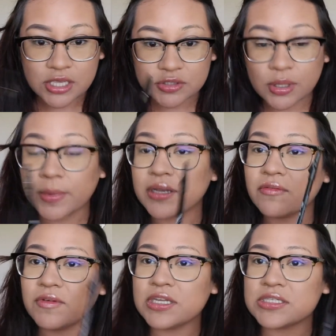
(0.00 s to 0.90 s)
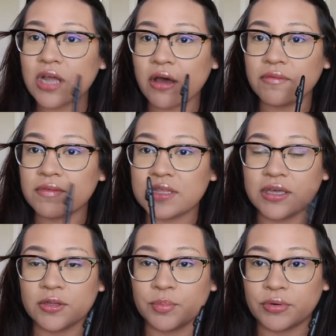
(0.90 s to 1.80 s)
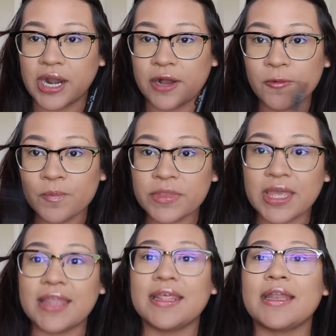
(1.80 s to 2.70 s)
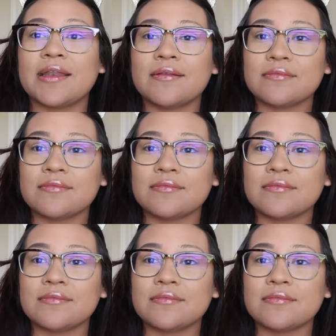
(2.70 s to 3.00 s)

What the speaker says: So I'm gonna finish off the other brow and then